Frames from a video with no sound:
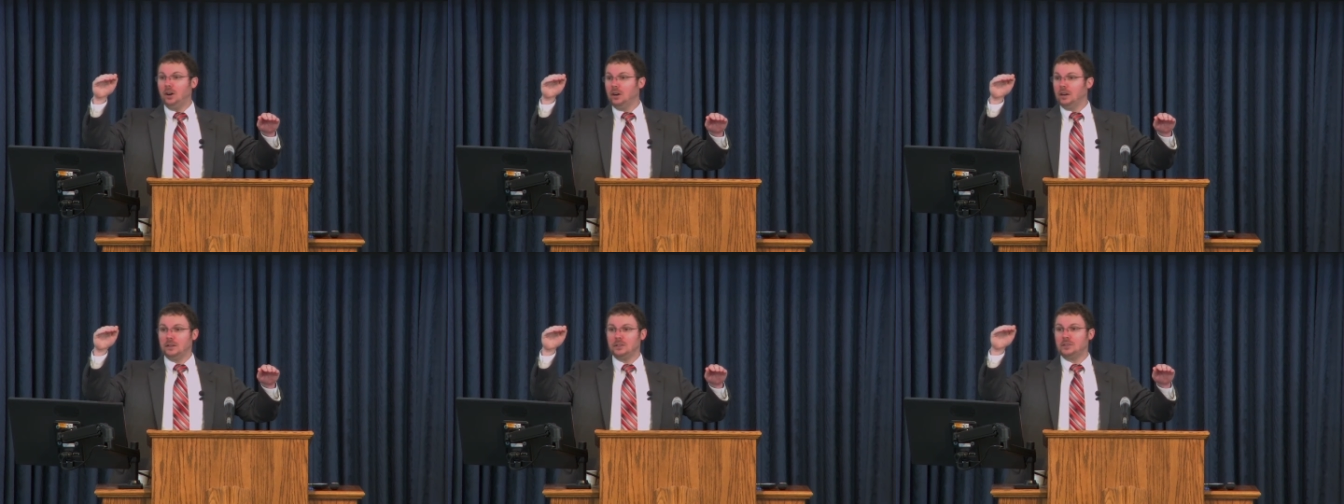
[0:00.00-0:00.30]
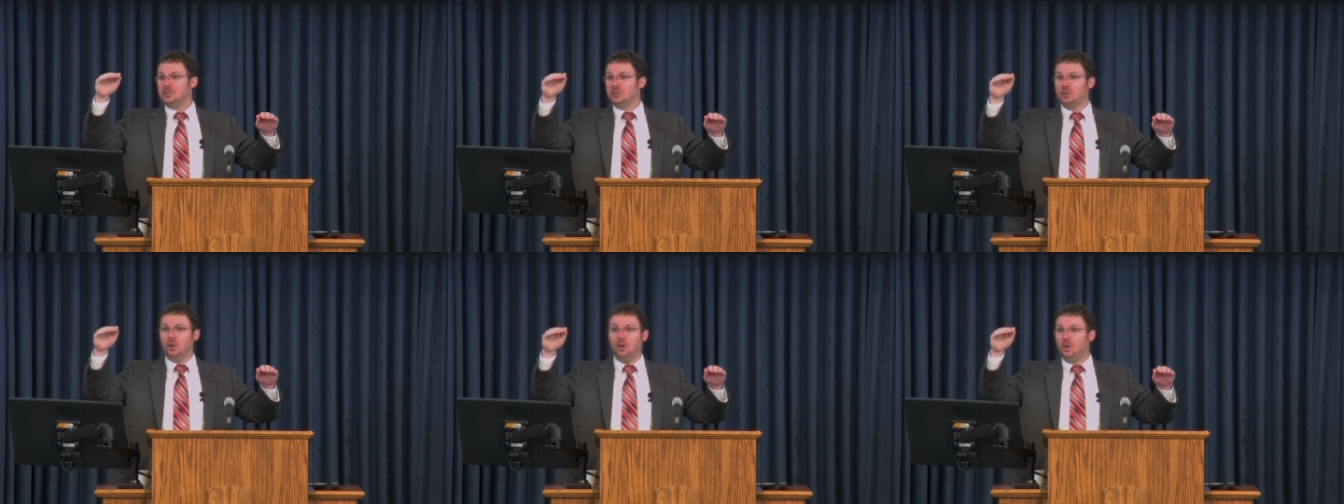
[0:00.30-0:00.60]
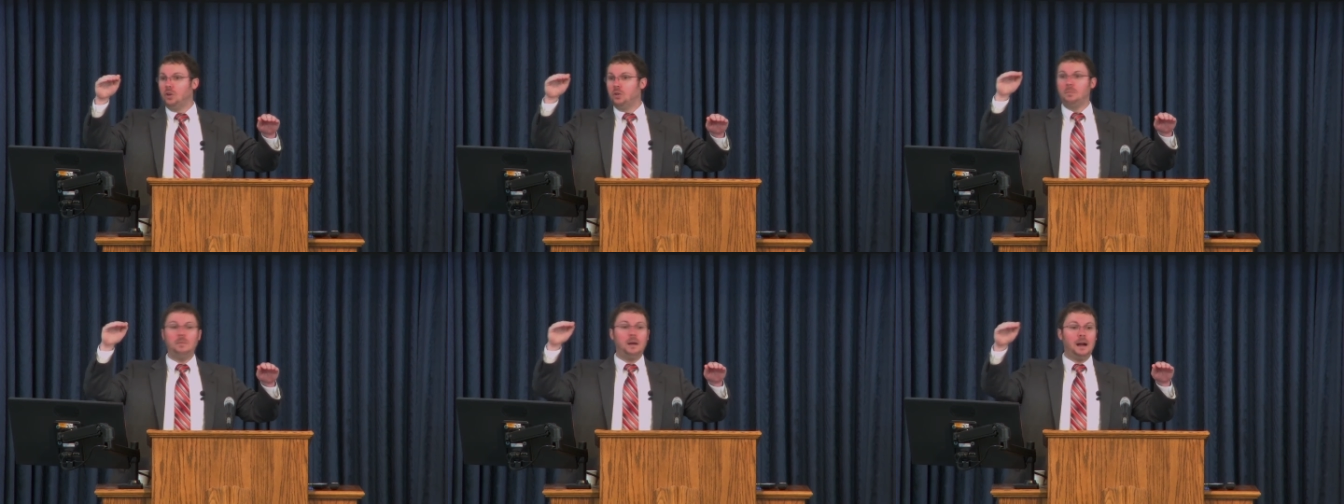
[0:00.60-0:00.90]
soul,
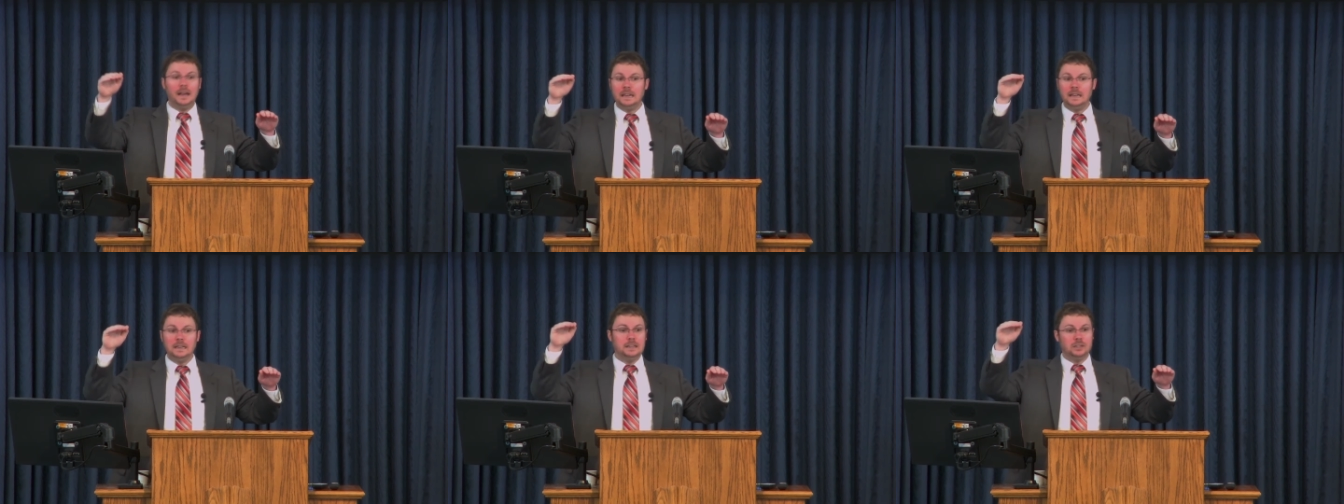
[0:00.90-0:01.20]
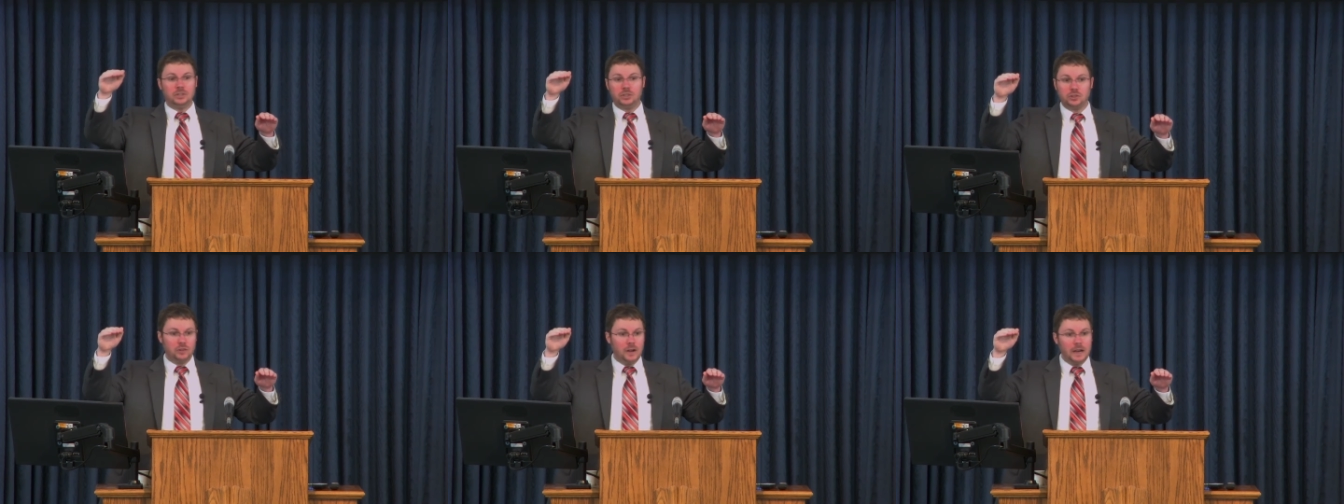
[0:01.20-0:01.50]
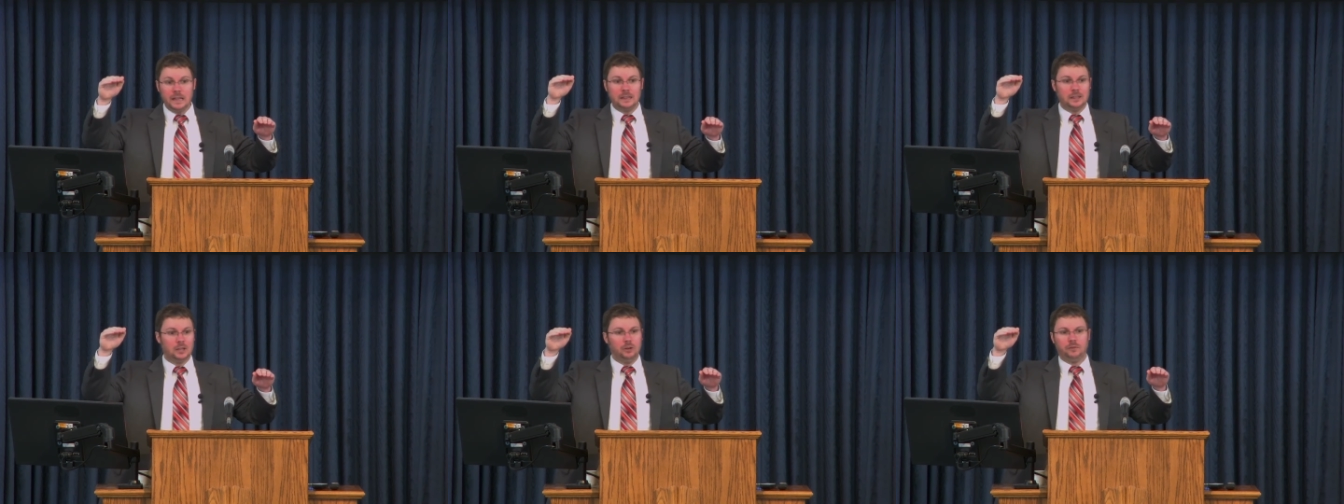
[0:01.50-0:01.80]
mind, and
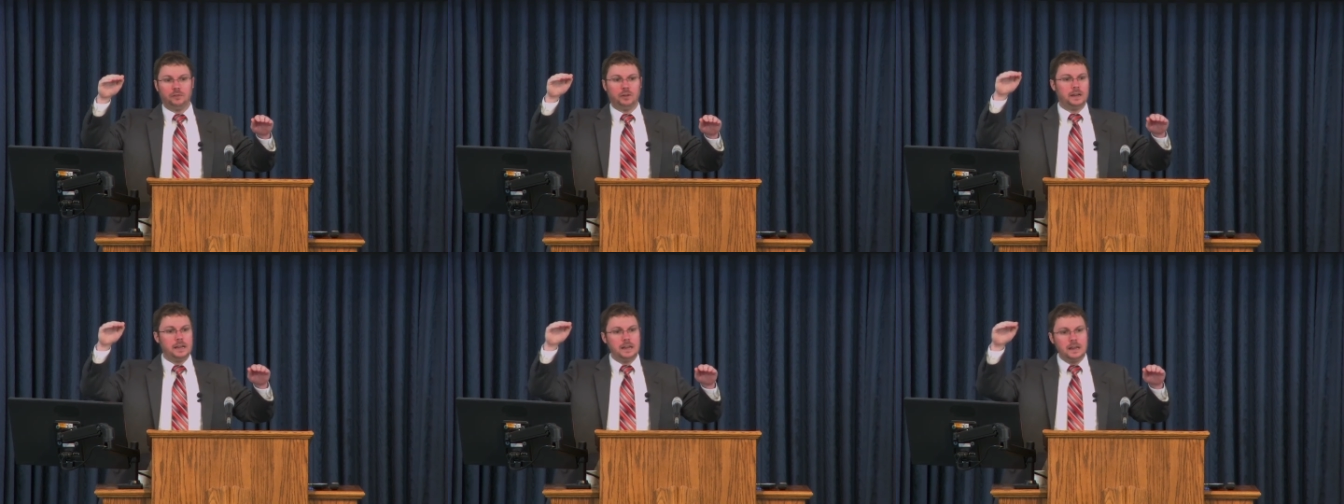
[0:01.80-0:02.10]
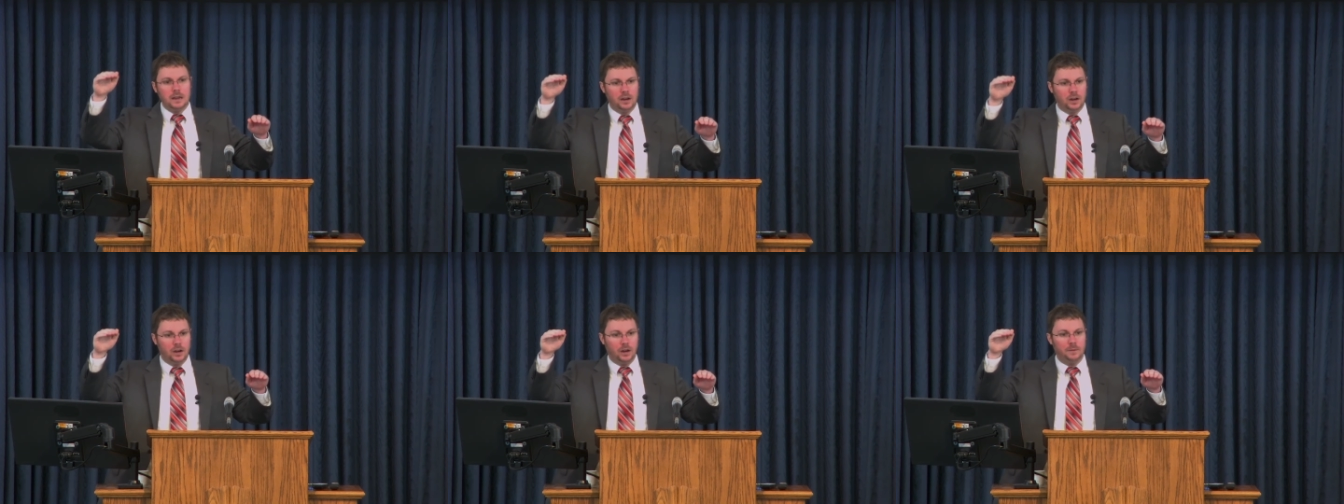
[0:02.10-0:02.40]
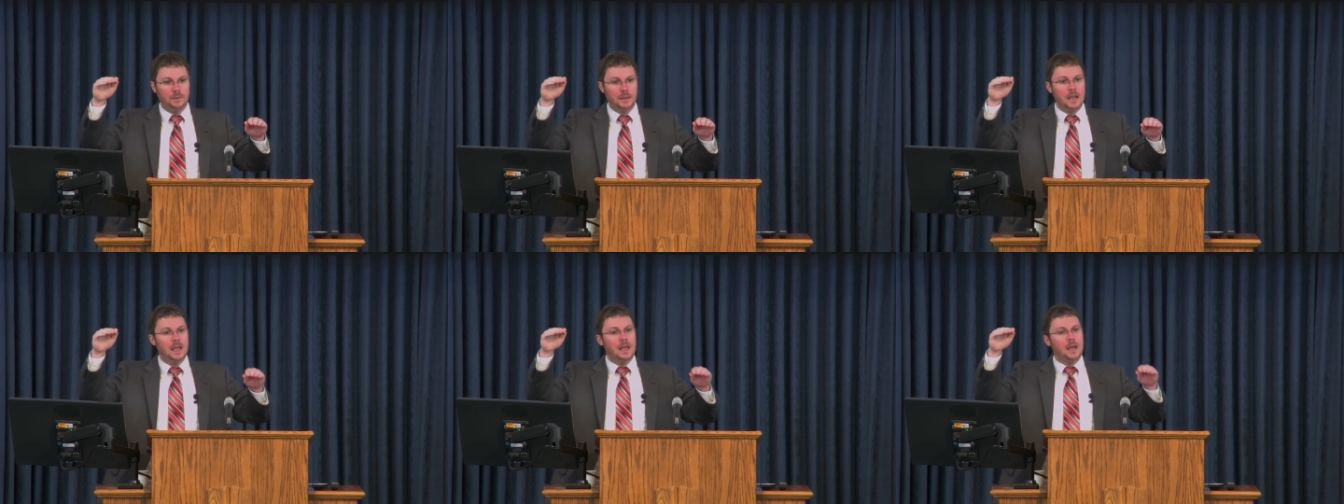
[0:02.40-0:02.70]
strength over here,
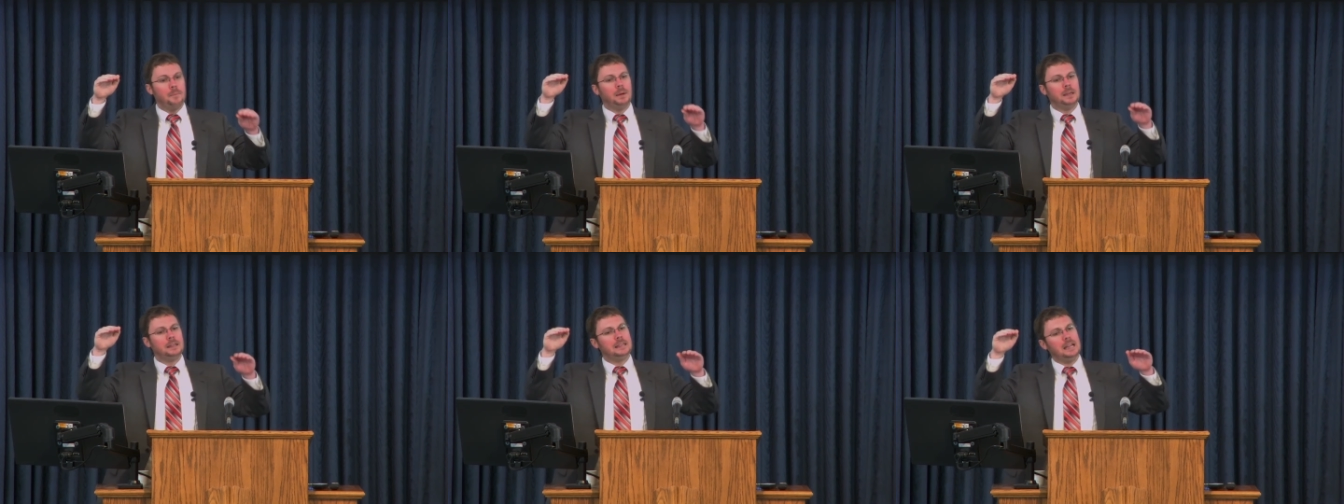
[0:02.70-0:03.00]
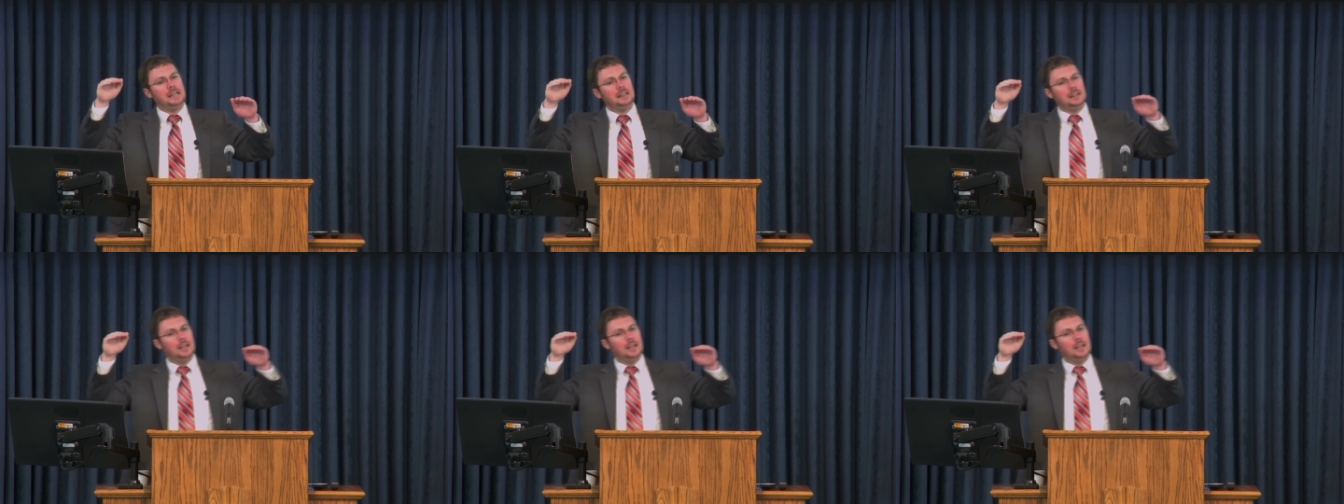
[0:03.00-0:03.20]
but they love